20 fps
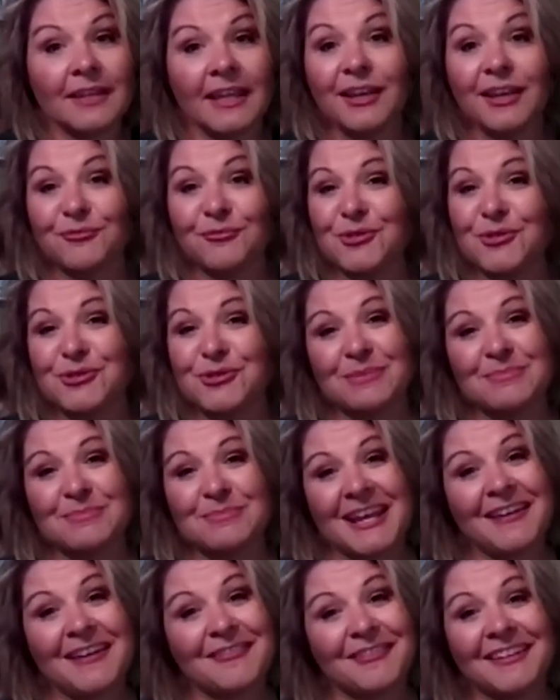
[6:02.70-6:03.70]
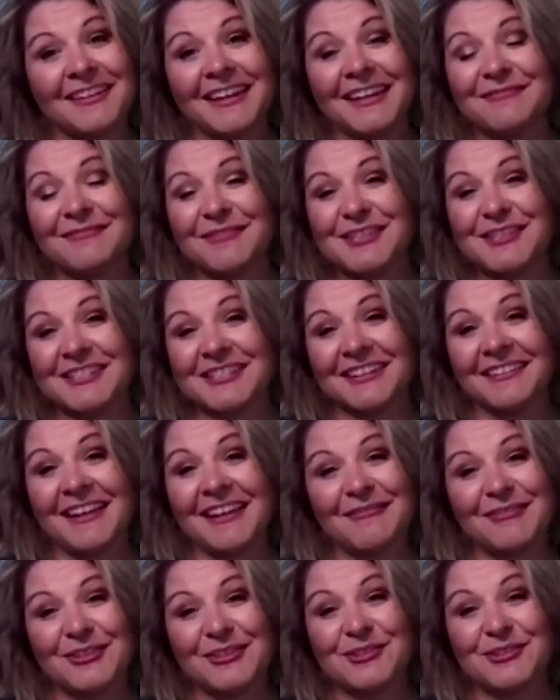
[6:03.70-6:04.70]
can road trip down and they can visit and
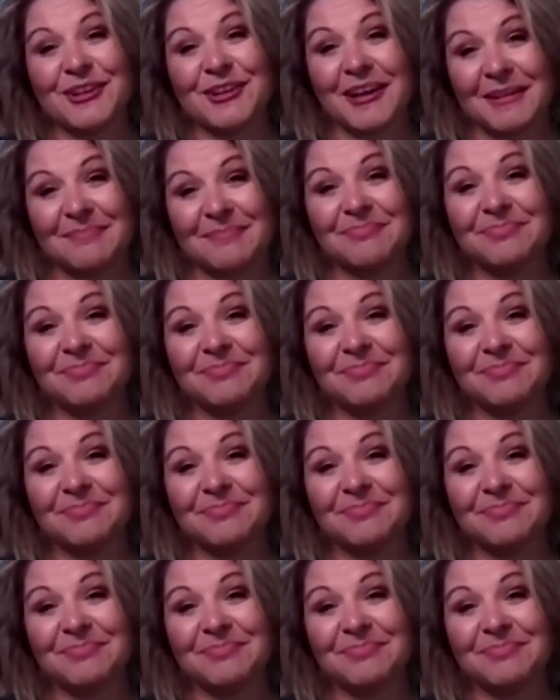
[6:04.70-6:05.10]
have a good time.